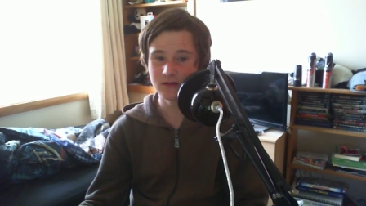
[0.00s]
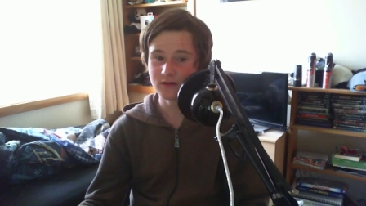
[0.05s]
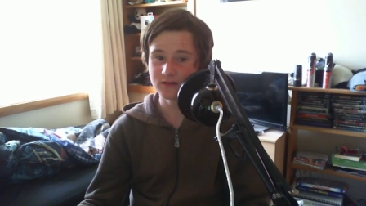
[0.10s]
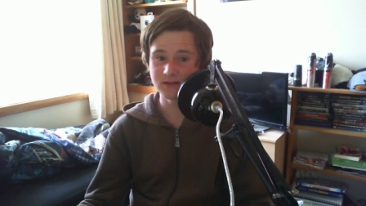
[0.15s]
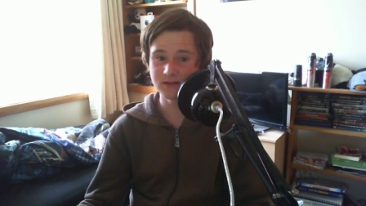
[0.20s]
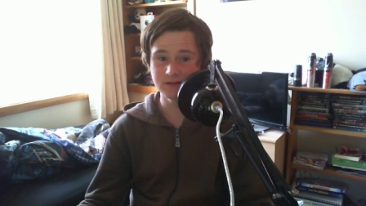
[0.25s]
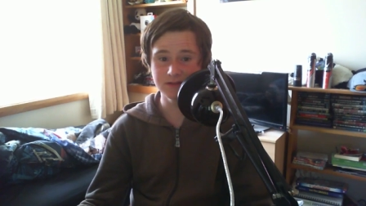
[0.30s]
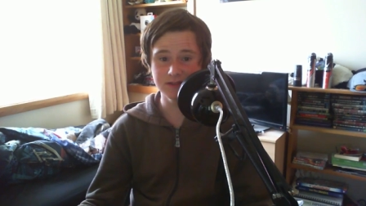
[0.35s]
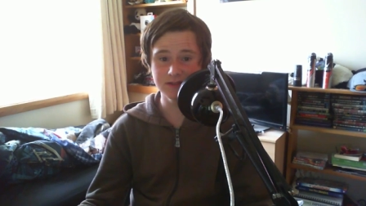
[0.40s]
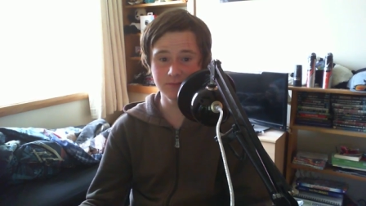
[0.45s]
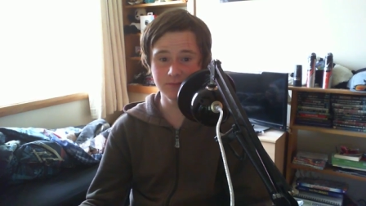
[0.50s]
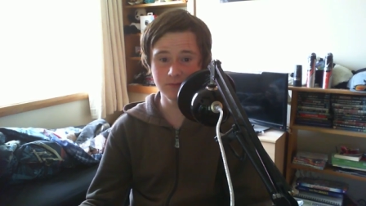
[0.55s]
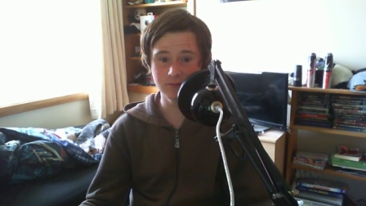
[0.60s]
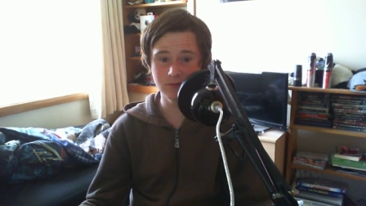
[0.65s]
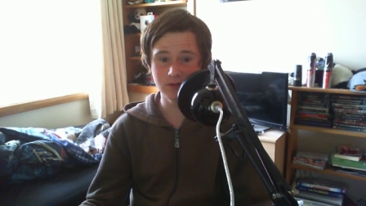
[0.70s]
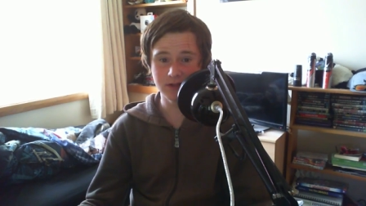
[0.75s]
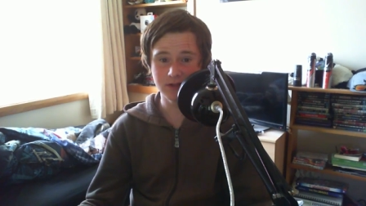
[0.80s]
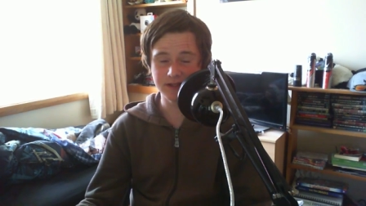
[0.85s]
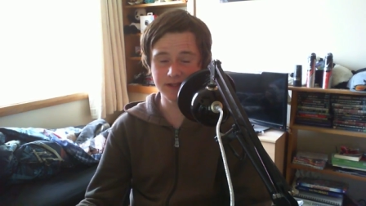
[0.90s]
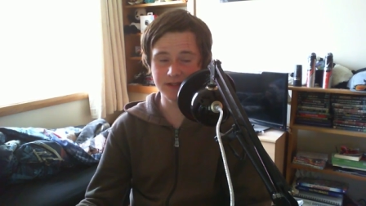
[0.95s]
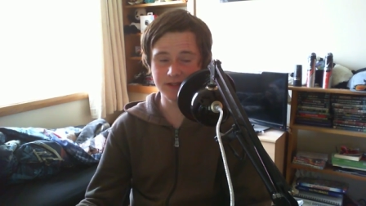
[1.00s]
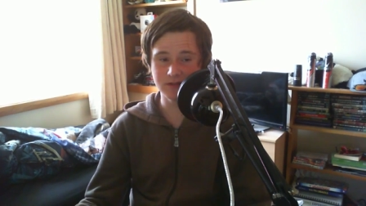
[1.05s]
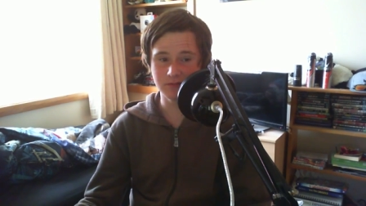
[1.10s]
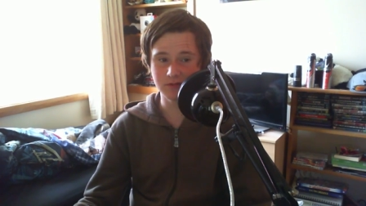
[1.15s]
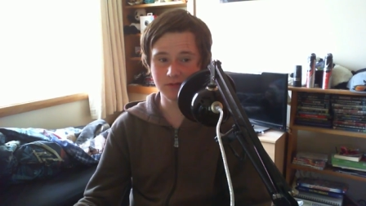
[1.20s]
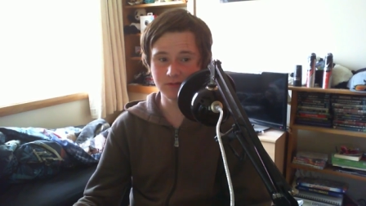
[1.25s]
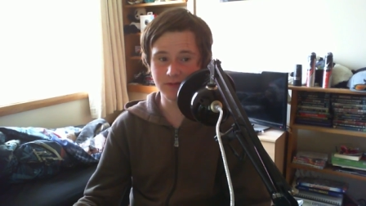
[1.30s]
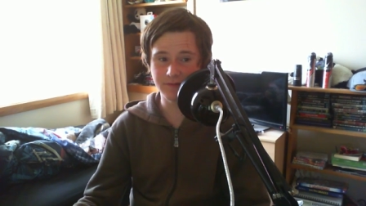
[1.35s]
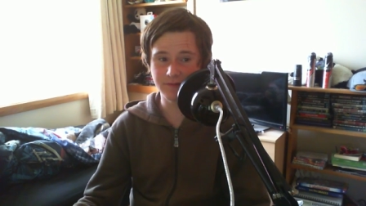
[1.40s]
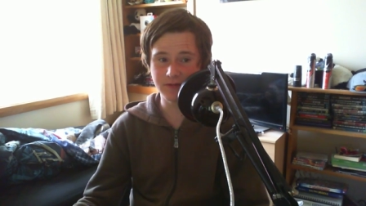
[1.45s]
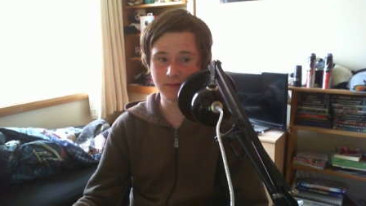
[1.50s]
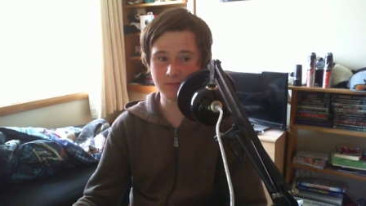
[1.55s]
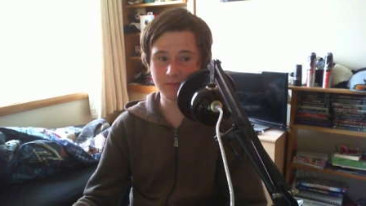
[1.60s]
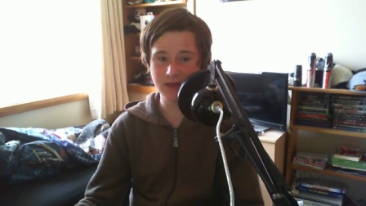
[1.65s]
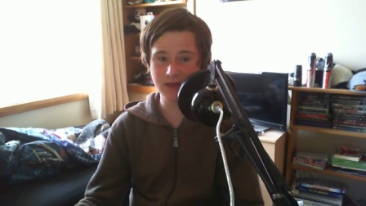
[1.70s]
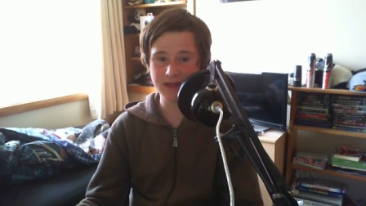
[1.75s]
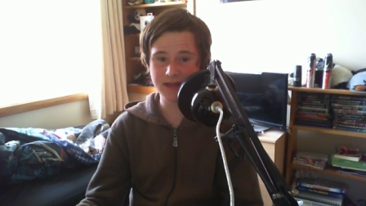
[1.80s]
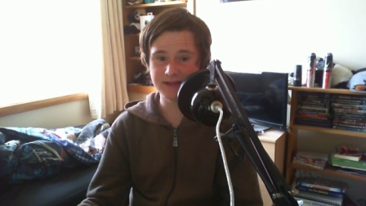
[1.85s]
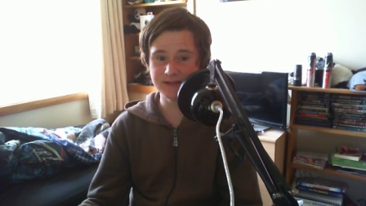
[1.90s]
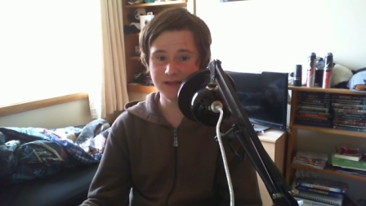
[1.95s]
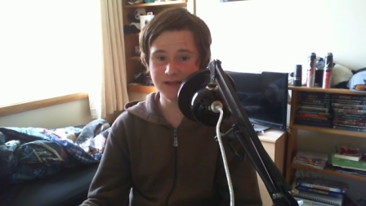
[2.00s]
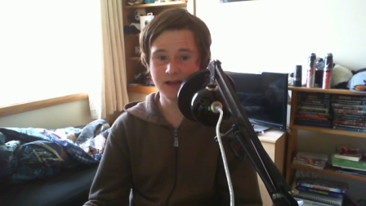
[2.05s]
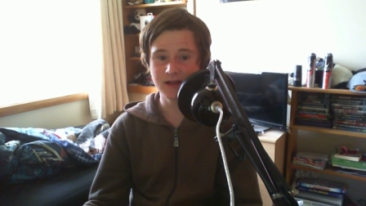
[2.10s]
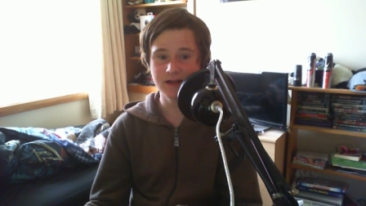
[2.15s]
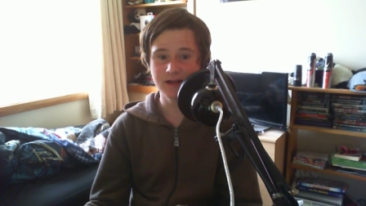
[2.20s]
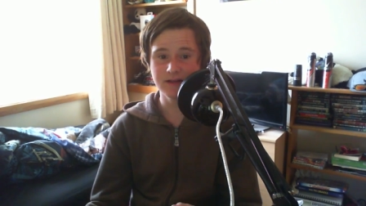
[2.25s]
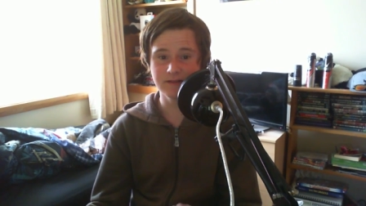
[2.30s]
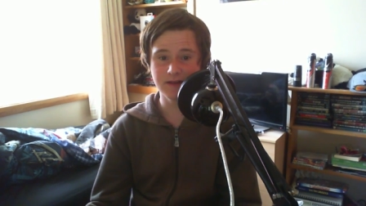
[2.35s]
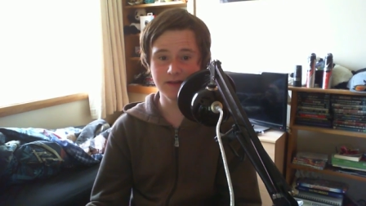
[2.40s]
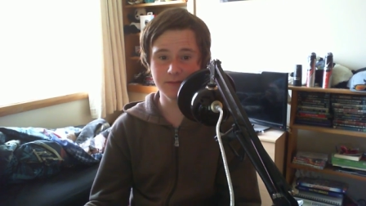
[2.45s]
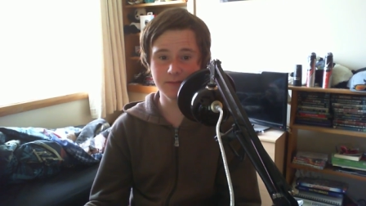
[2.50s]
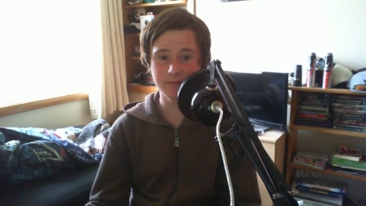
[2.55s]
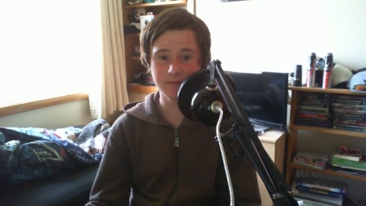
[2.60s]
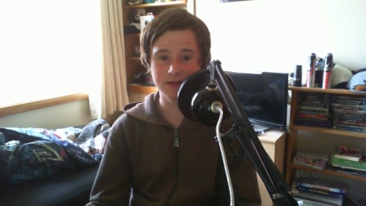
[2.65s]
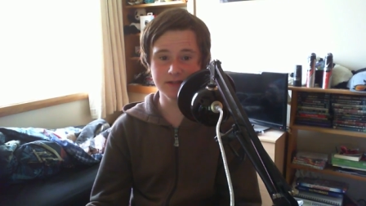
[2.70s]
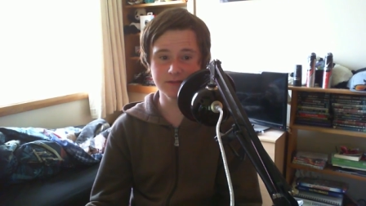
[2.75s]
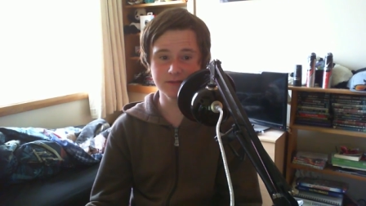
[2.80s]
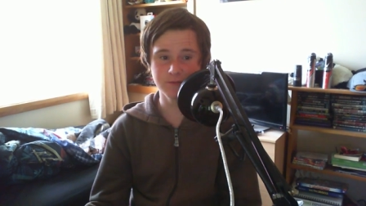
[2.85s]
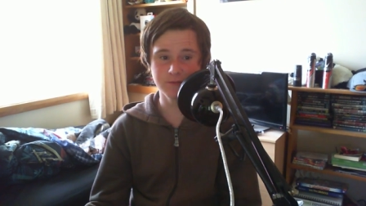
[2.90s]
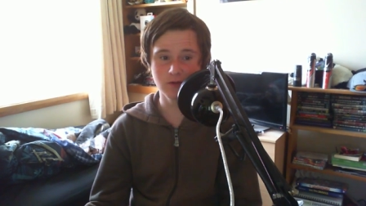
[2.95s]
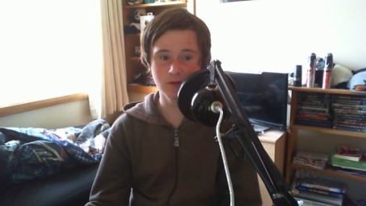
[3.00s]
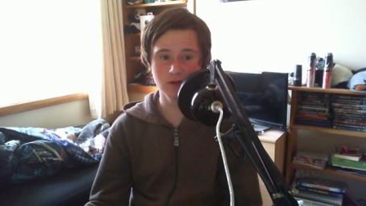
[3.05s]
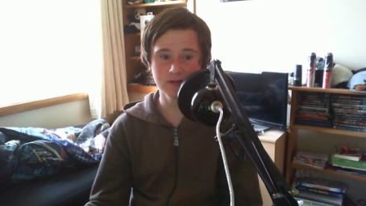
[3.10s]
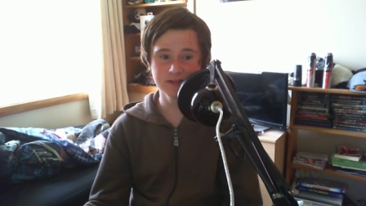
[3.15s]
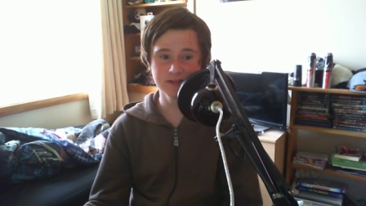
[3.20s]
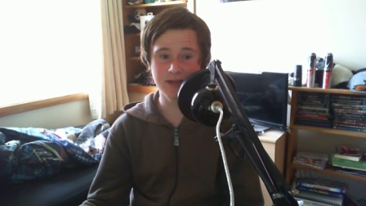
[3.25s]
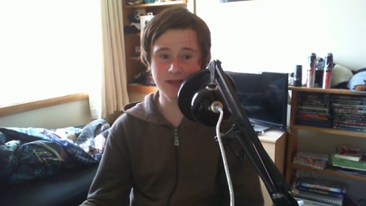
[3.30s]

So let's get right into it. So we have the men's ladder match first.